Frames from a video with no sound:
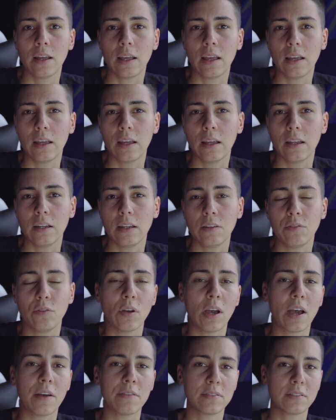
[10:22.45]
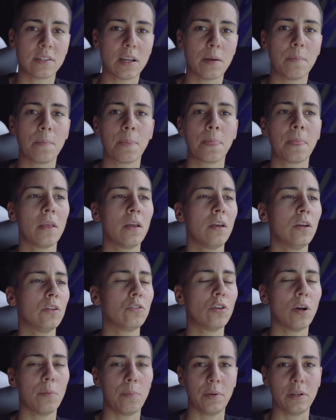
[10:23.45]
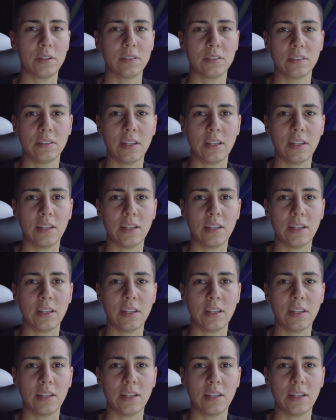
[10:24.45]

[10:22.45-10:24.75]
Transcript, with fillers: And if you have some topics